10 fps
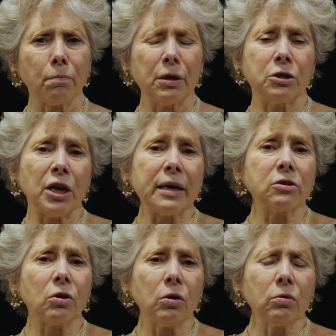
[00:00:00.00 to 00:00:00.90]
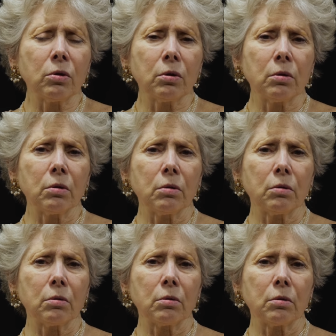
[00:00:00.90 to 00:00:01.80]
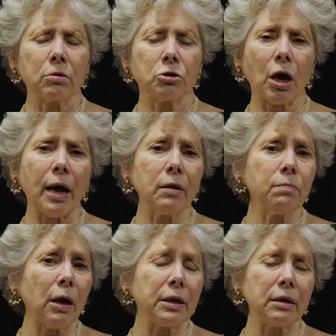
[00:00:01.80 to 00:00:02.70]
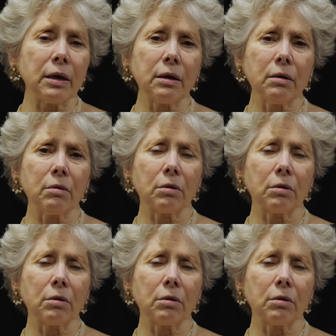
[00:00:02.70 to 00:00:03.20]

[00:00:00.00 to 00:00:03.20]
be gentle, child-minding,